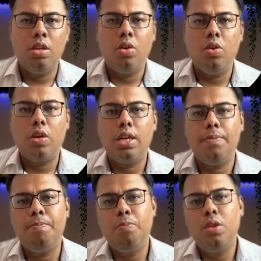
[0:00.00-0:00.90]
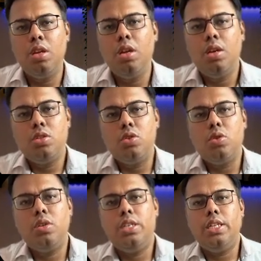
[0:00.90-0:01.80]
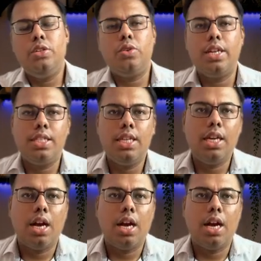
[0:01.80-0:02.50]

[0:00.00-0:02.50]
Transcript: Okay, so here you can see